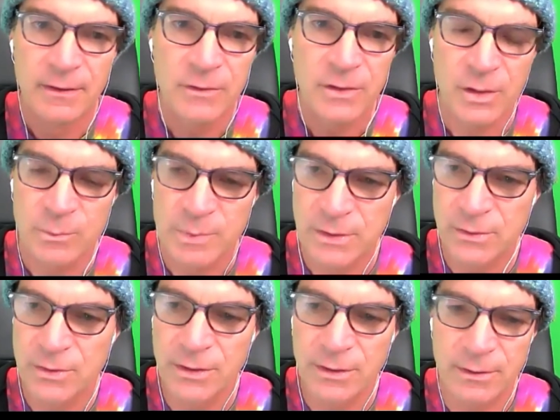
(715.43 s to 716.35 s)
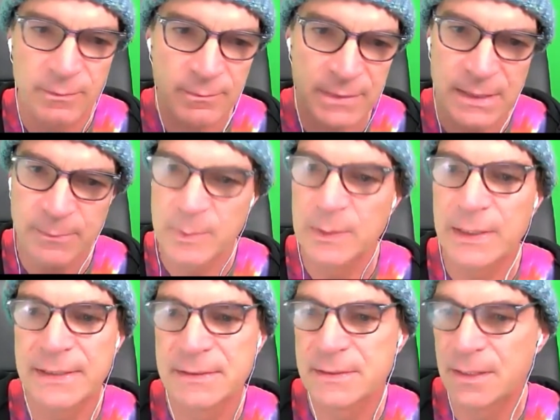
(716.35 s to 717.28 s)
The computer
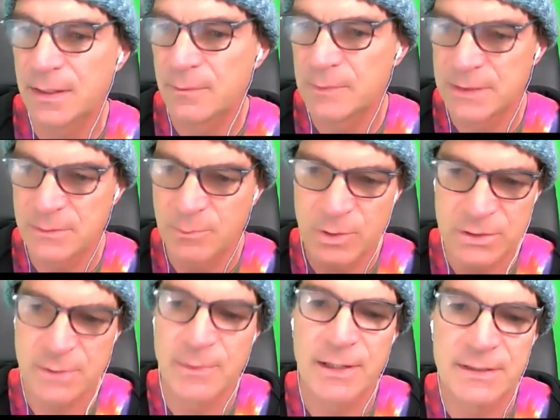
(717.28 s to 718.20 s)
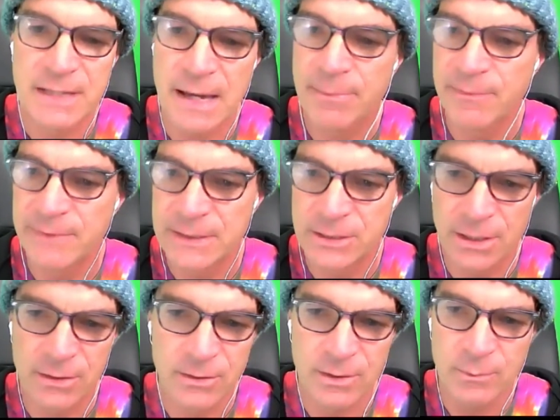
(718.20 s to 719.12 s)
manipulates them and puts them on top of each
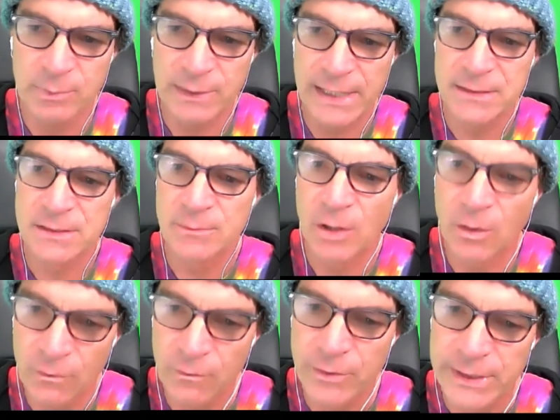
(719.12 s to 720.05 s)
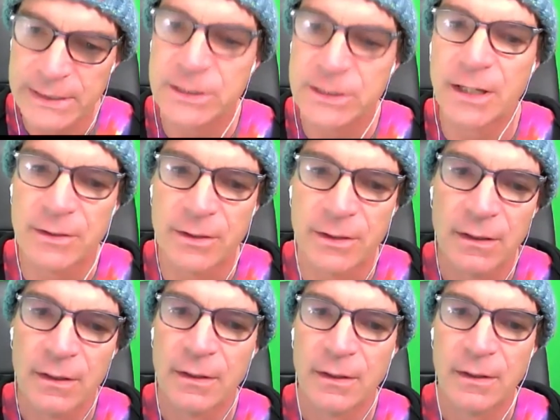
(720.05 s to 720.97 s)
other and blends them over each other.
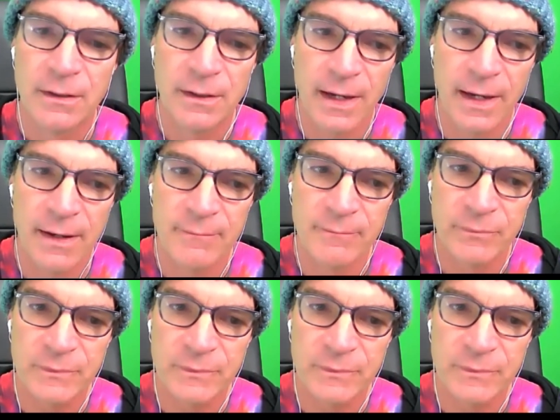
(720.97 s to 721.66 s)
And